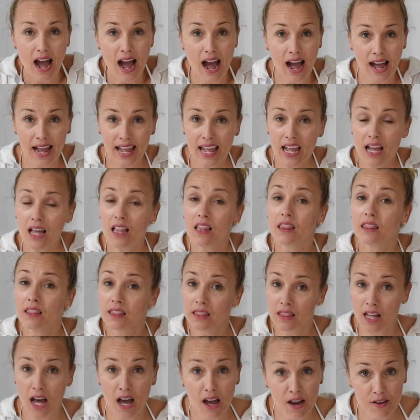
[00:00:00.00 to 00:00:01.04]
I
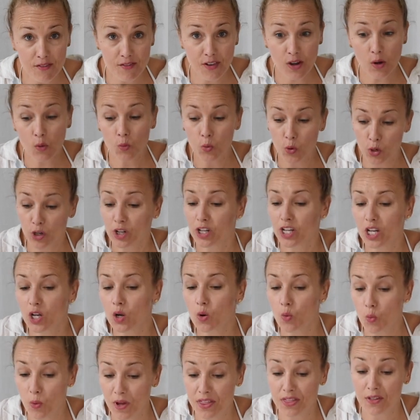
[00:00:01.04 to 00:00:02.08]
love
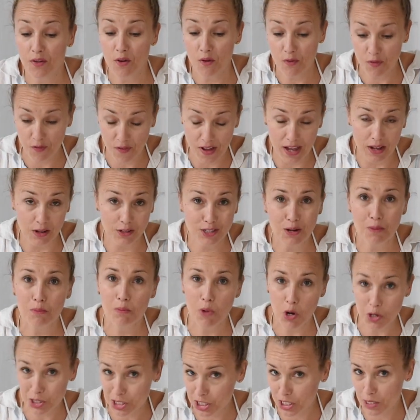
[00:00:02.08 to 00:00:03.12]
working with felt,
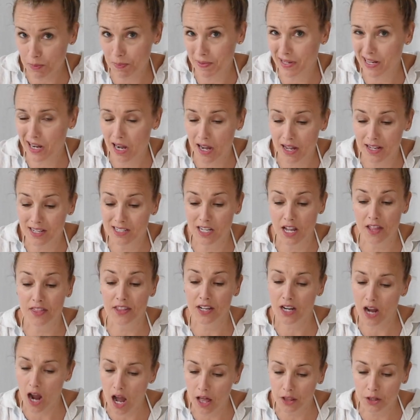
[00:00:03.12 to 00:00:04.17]
mostly because
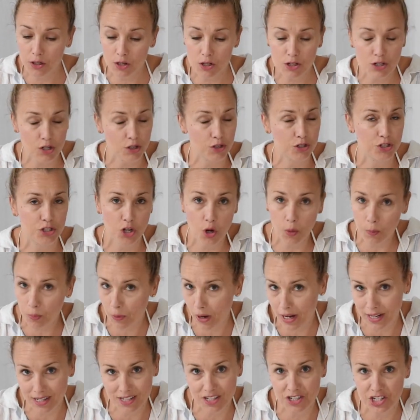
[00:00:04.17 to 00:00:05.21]
the colors are so
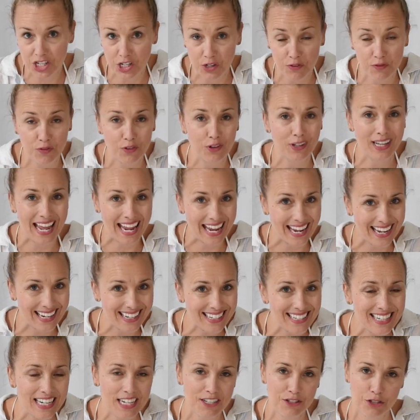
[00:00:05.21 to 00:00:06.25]
bright and cheerful
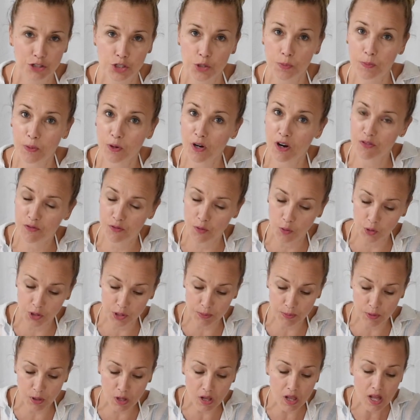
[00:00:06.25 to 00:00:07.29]
and it's super
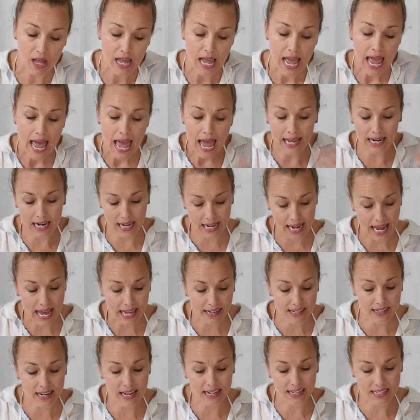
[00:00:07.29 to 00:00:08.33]
affordable. And I
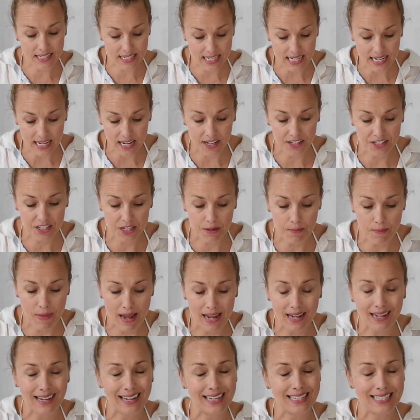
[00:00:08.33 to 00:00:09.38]
had an idea to
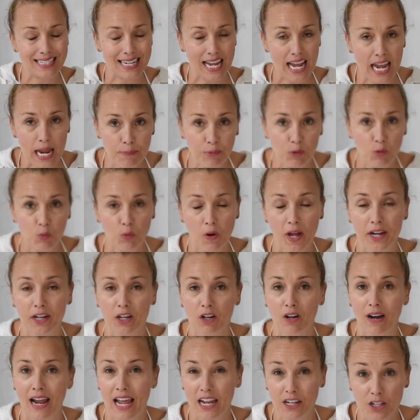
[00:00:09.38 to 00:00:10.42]
make a table
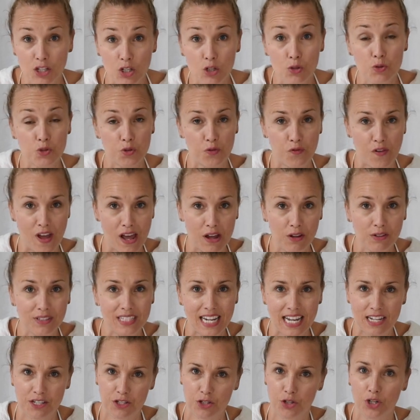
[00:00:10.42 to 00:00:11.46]
runner and use felt
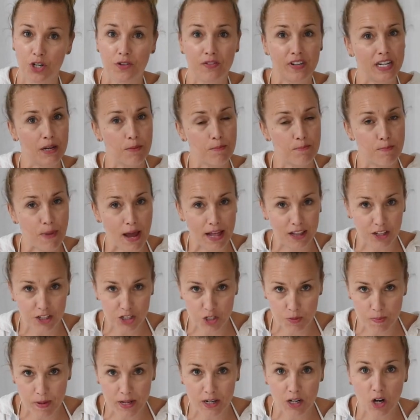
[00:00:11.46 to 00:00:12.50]
as sort of an
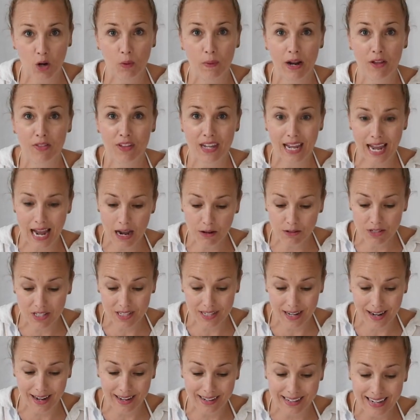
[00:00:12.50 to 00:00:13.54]
embellishment around the
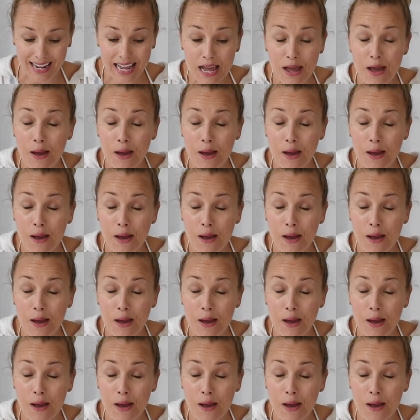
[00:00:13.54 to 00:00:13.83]
outside.